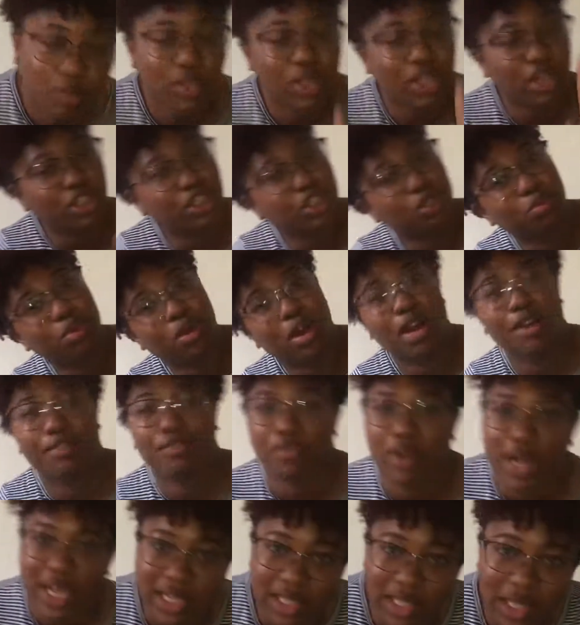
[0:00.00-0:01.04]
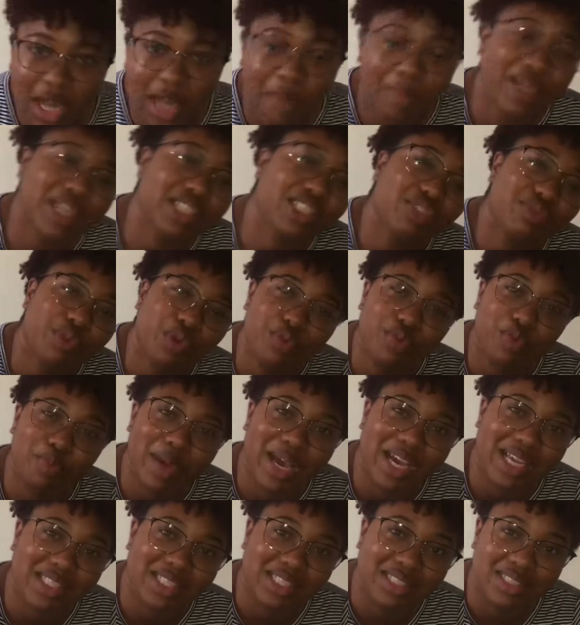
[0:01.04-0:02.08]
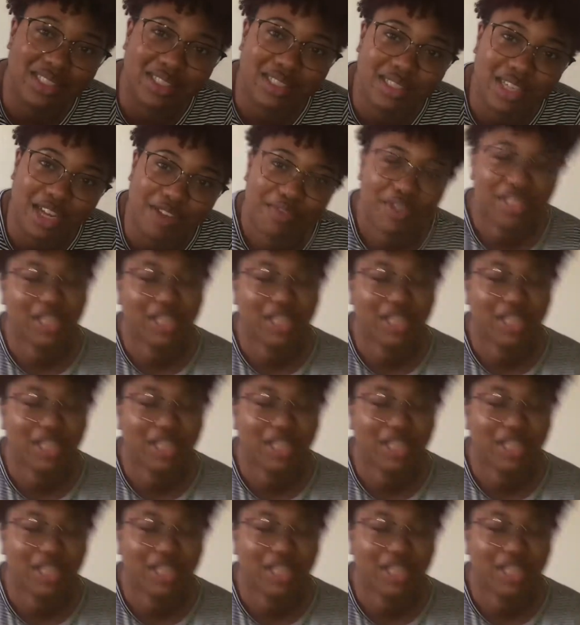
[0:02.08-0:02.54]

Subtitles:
We thought you were our friend, because he wrote for magazines and stuff.